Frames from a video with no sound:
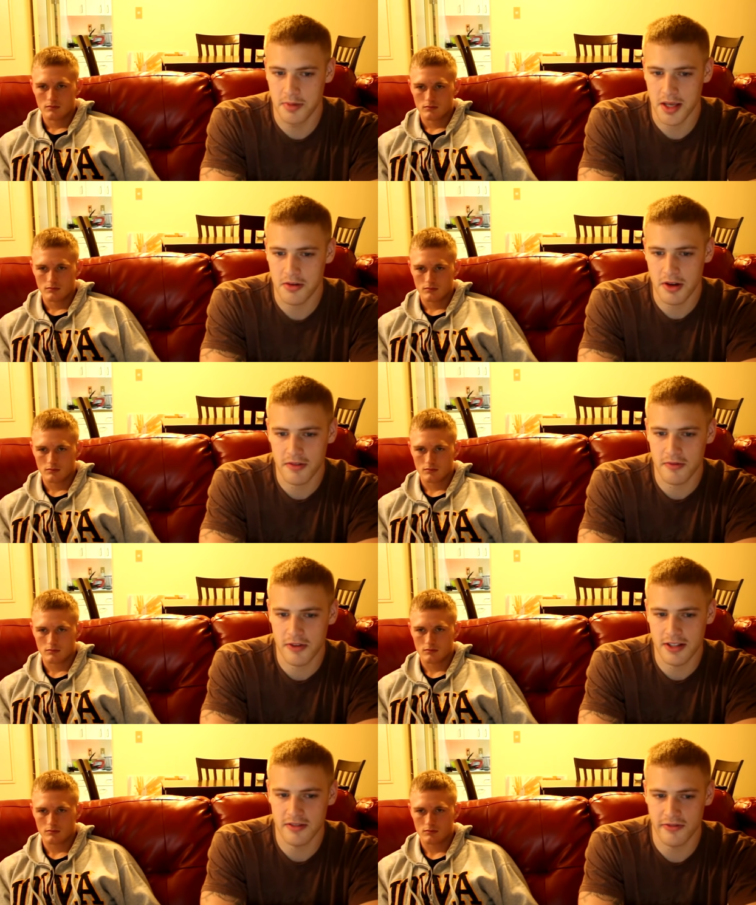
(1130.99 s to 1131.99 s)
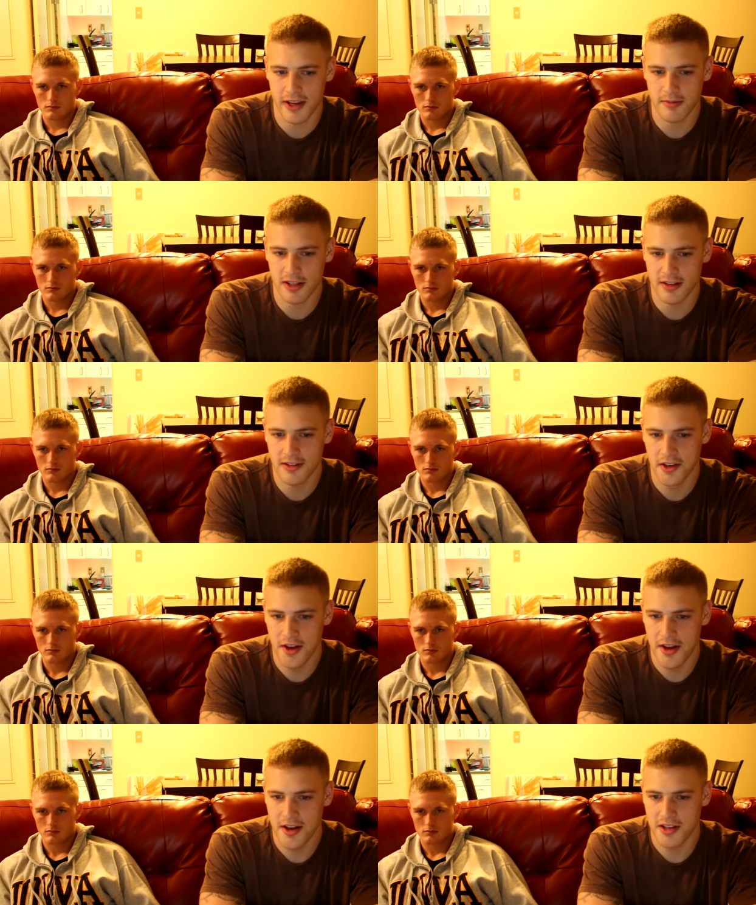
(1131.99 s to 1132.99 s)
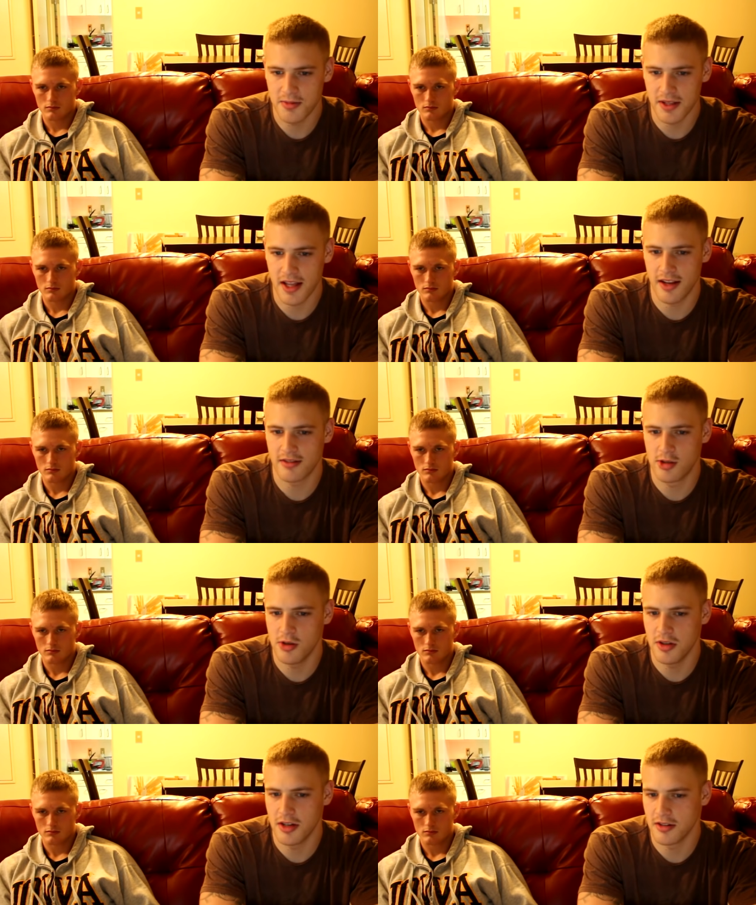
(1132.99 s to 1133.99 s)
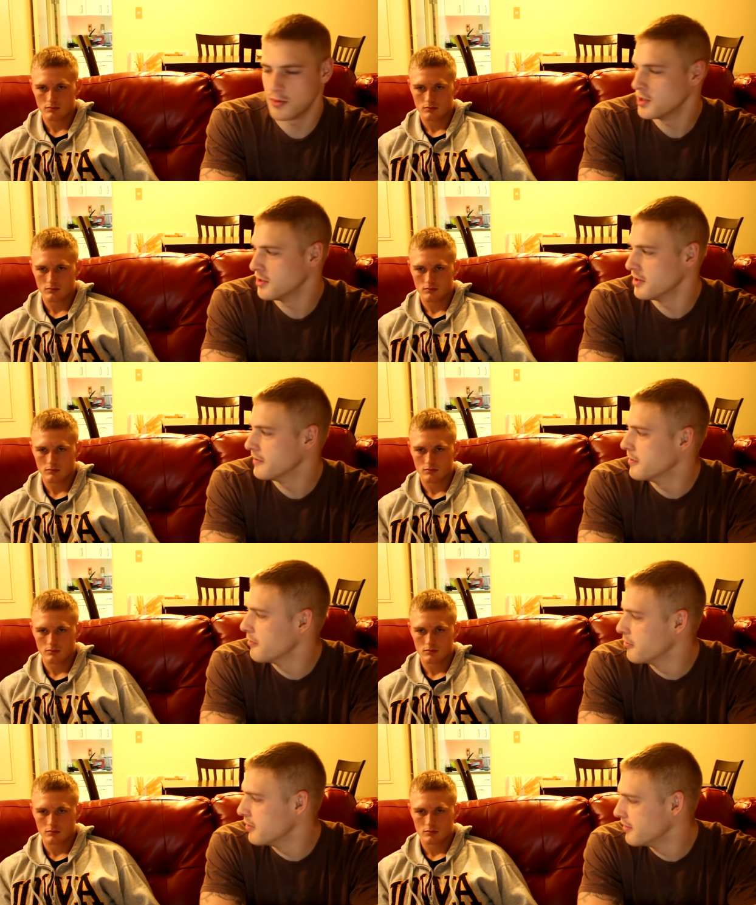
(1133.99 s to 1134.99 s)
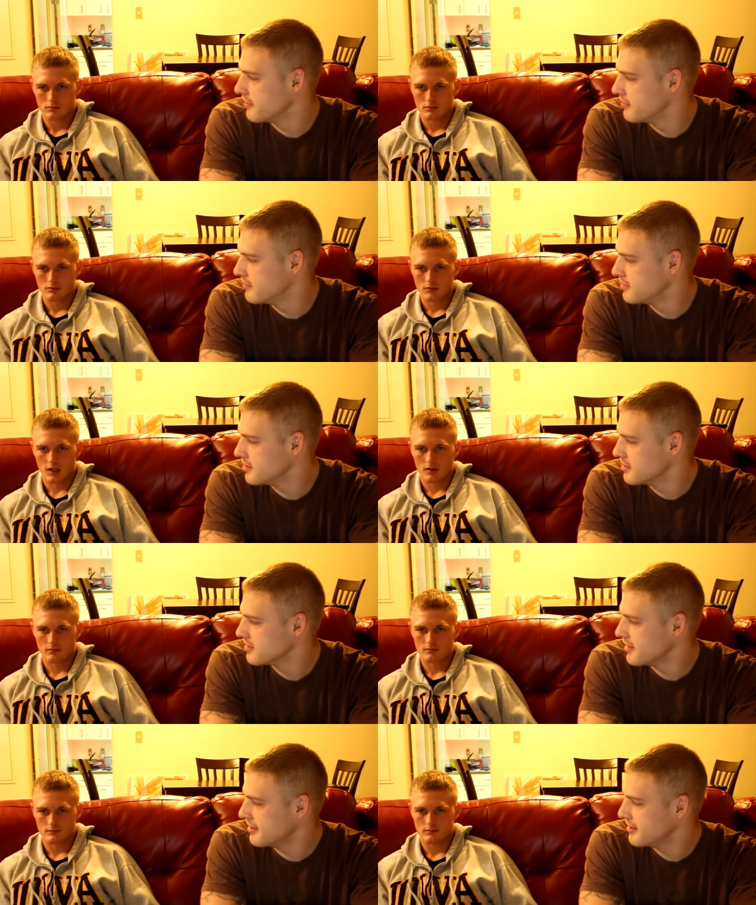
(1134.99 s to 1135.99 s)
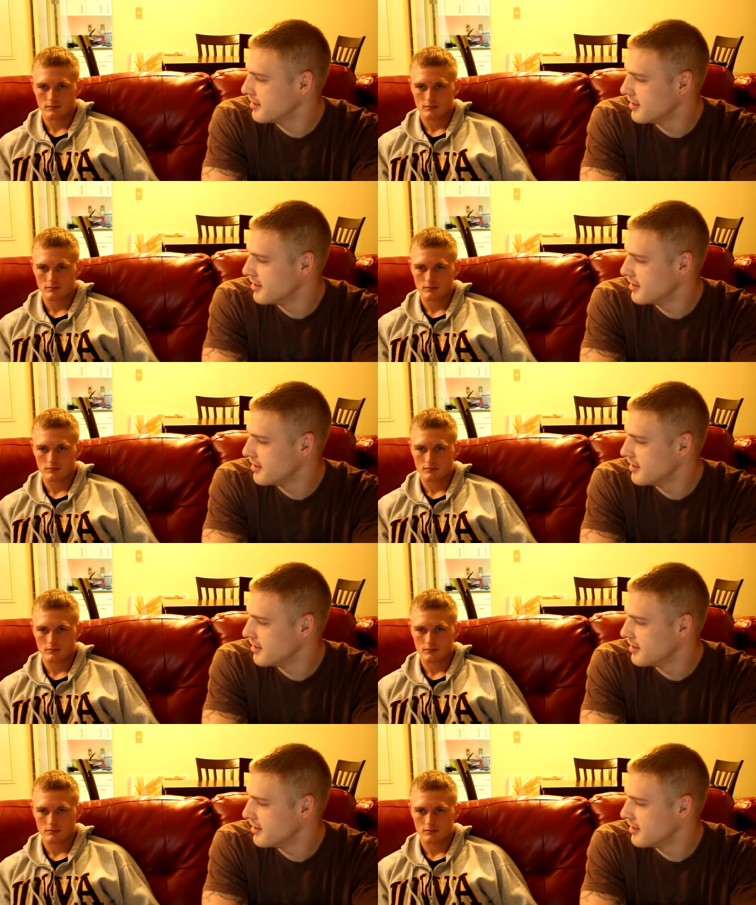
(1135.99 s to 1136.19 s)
Speaker 1: Being away from friends and family, it's been like two years being away from everyone. Yeah. So it's like,